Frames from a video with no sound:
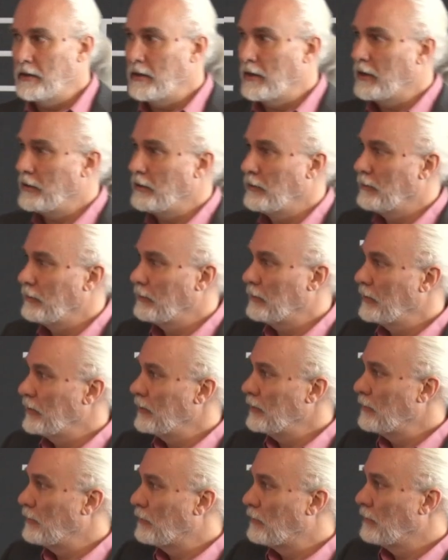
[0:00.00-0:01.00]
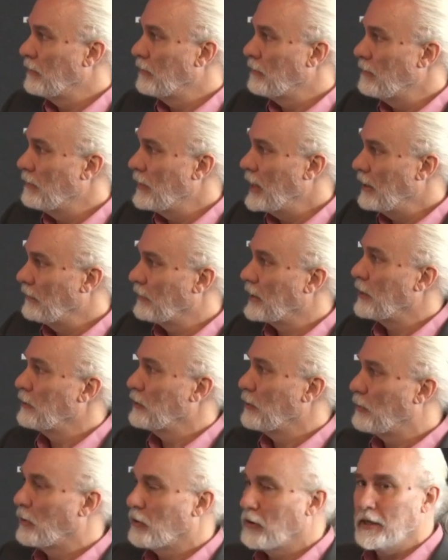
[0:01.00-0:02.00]
You may have gotten
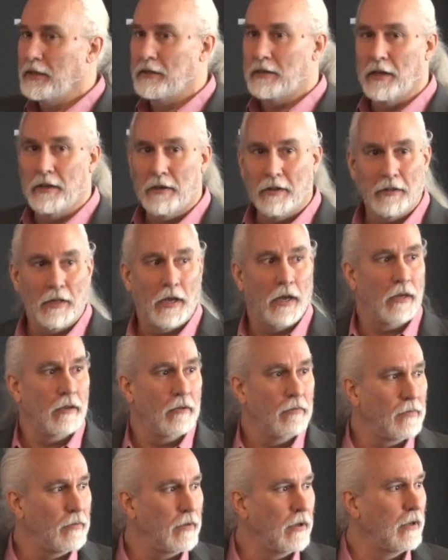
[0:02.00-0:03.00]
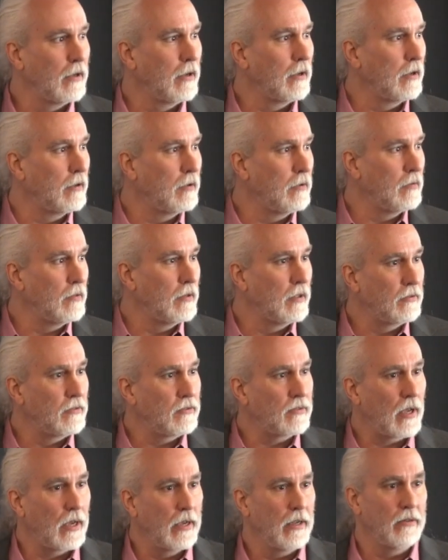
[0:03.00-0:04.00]
the point that a lot of the
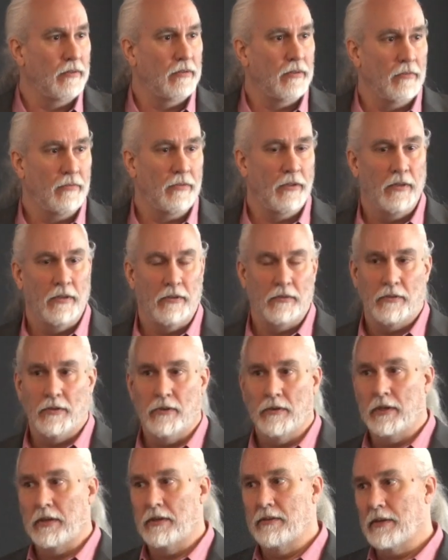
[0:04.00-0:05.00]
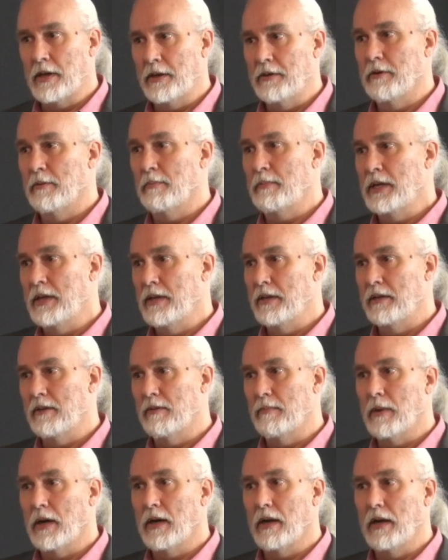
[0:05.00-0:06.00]
science that Fleet is doing is
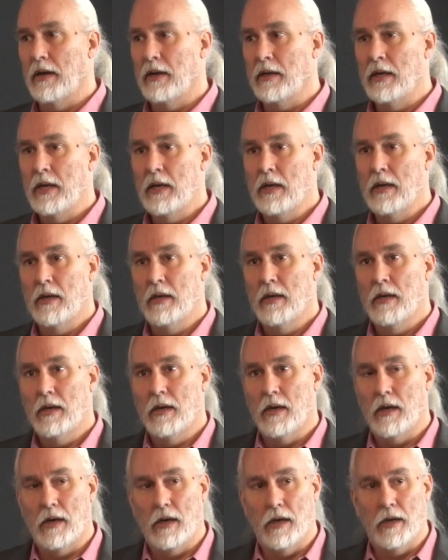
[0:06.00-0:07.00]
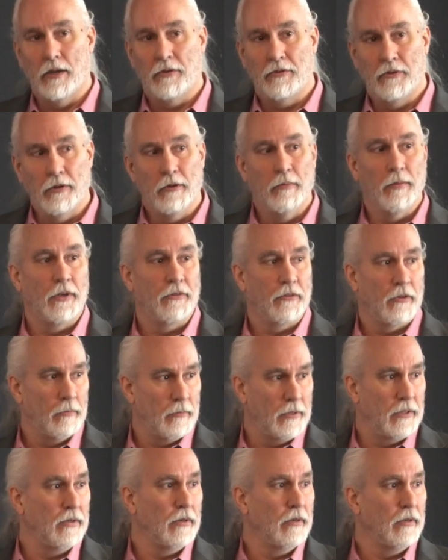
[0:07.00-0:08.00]
underpinned by two-dimensional
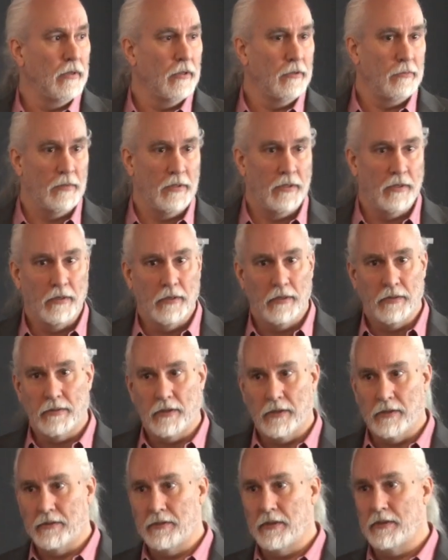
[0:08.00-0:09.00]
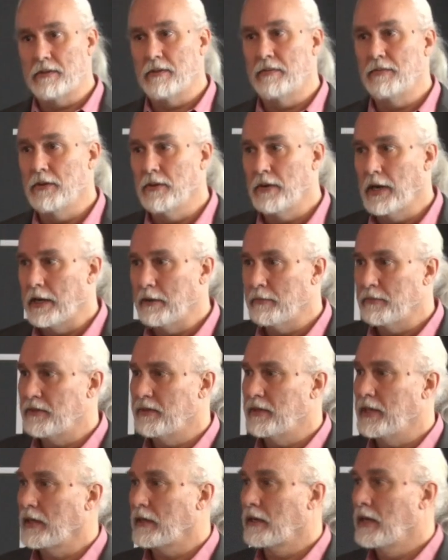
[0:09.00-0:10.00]
materials that are just a few atoms
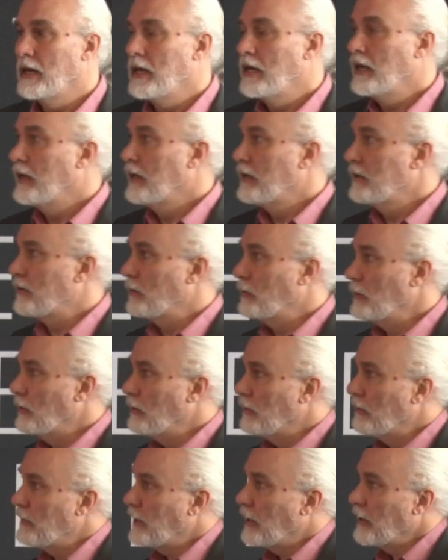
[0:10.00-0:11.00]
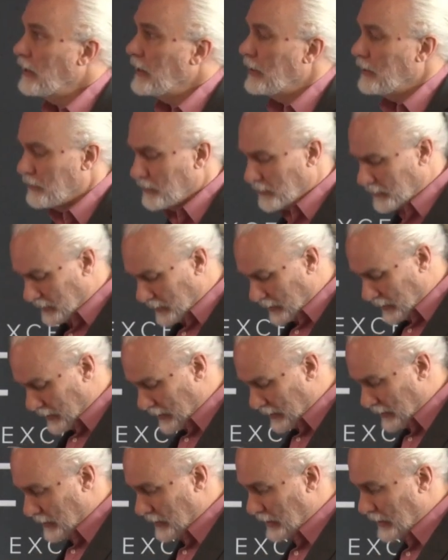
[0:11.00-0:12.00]
thick. So we were very interested
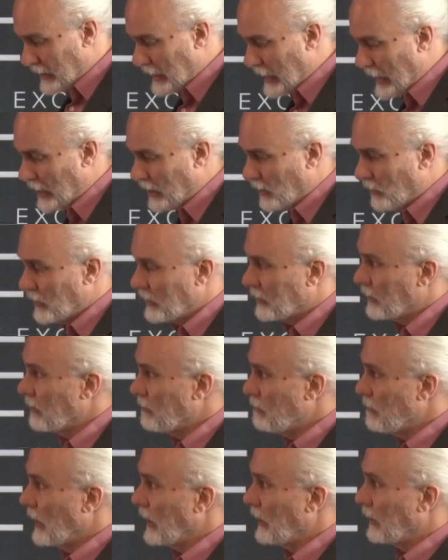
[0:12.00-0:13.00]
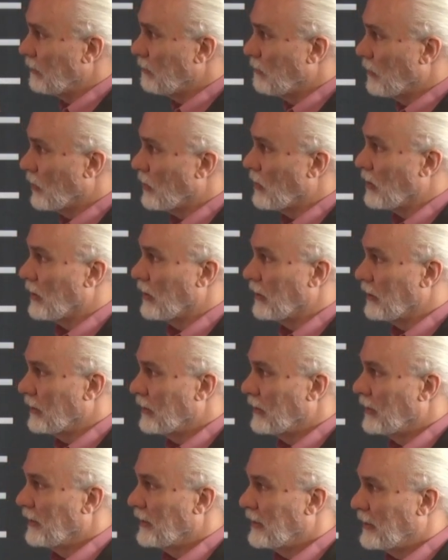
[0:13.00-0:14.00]
in how we could make more
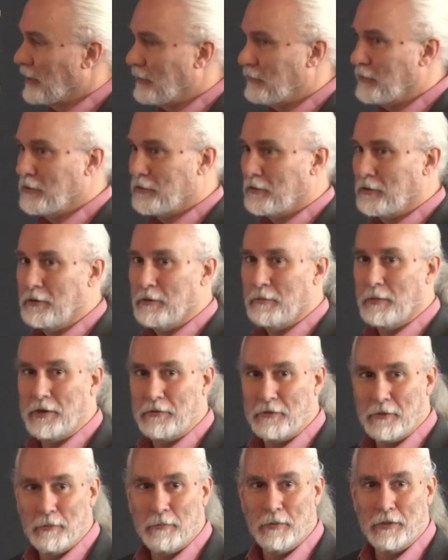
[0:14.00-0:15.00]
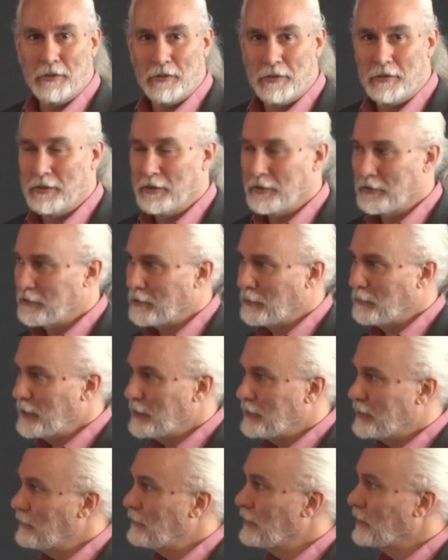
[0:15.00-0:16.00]
of these two-dimensional materials. They're a
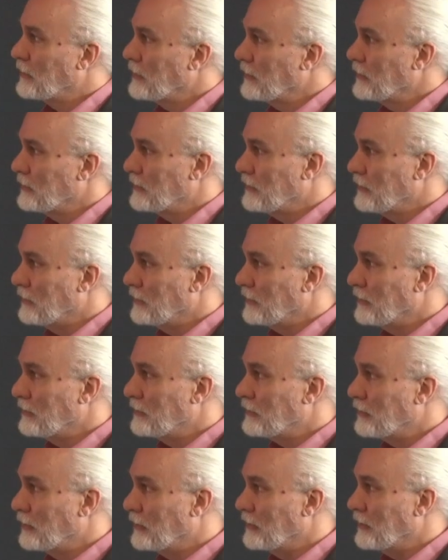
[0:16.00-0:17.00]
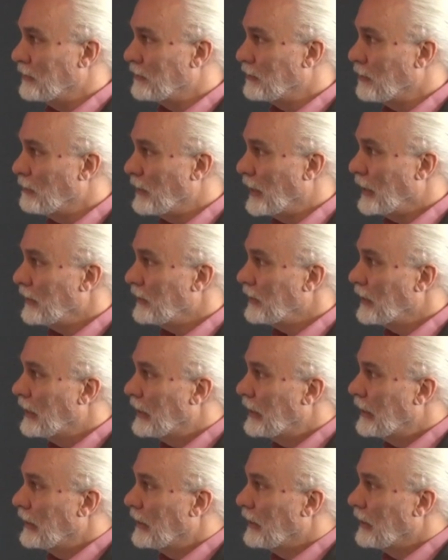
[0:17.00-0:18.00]
bit difficult to make.
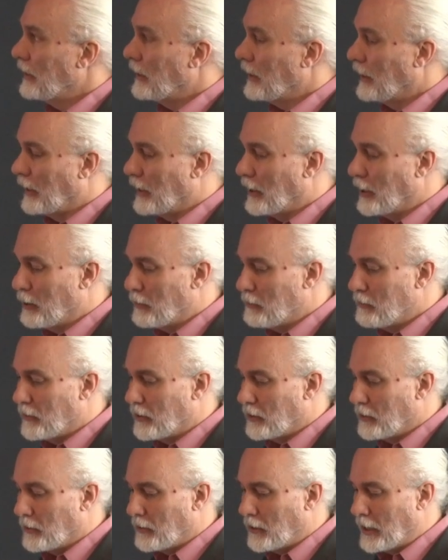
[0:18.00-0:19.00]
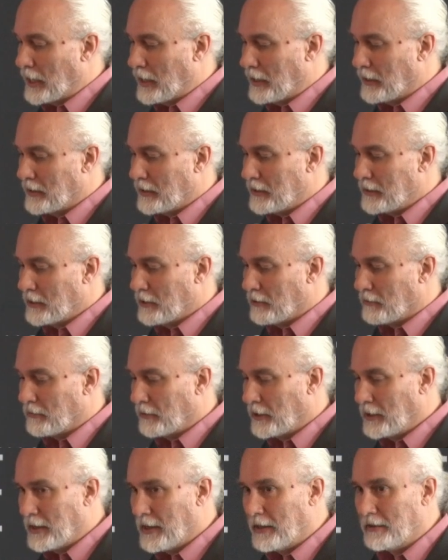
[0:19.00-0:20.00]
And
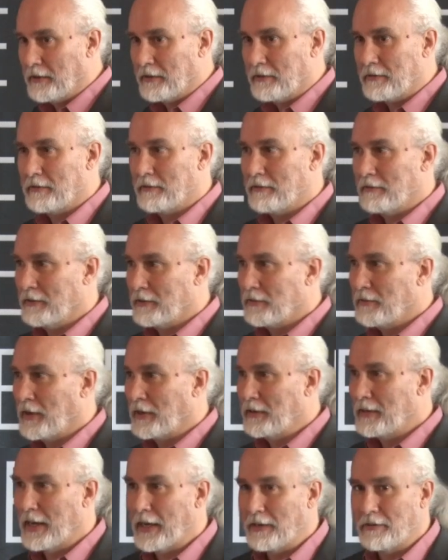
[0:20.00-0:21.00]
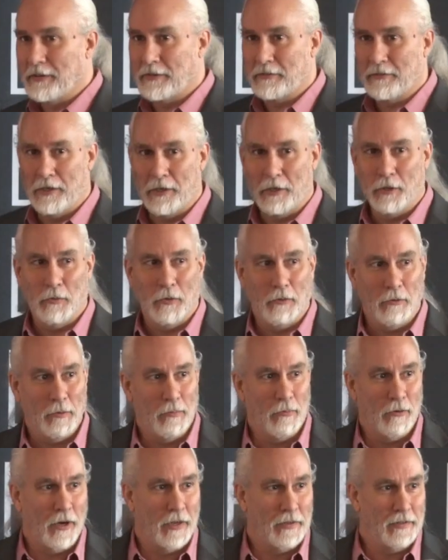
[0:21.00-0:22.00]
Fleet had this fantastic center where we
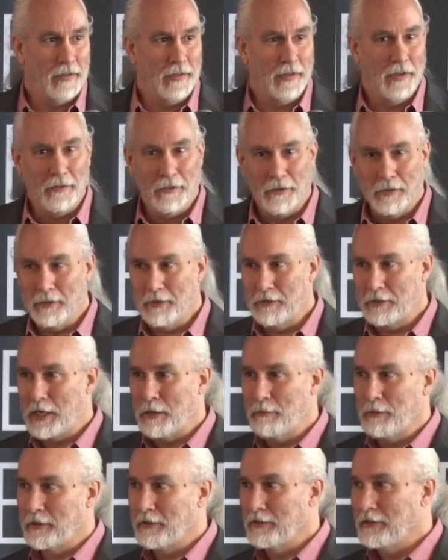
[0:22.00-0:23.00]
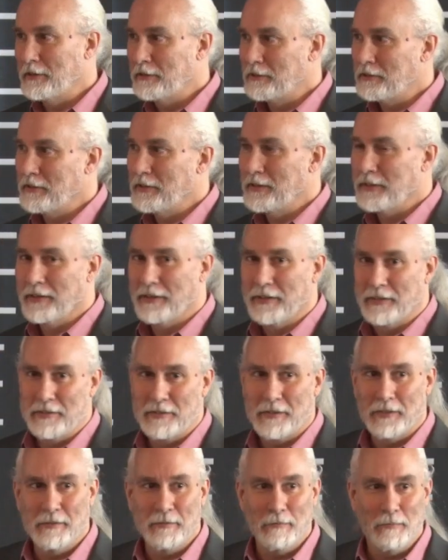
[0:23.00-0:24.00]
brought together chemical engineers
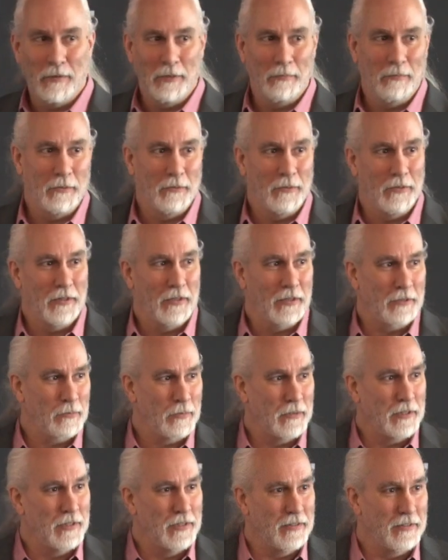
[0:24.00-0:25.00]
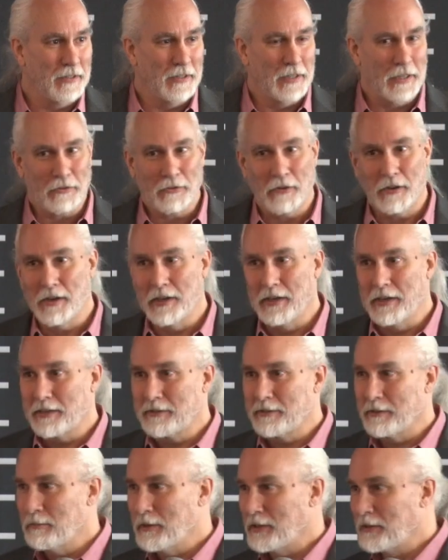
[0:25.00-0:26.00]
and people with expertise in
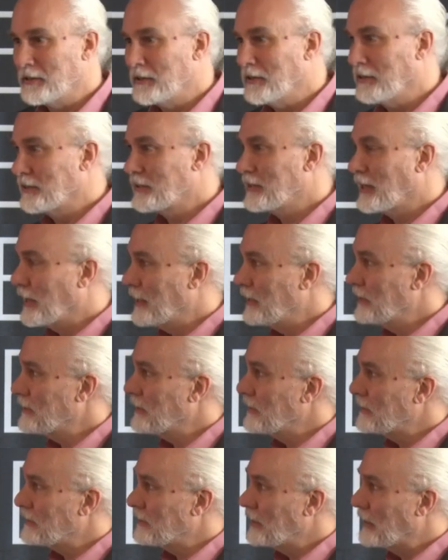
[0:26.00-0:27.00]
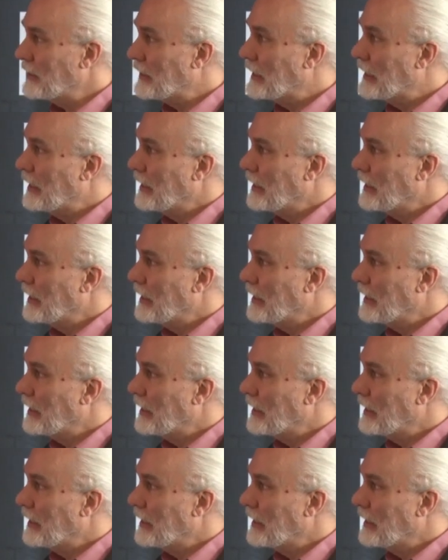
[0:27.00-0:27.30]
electronics and material scientists. And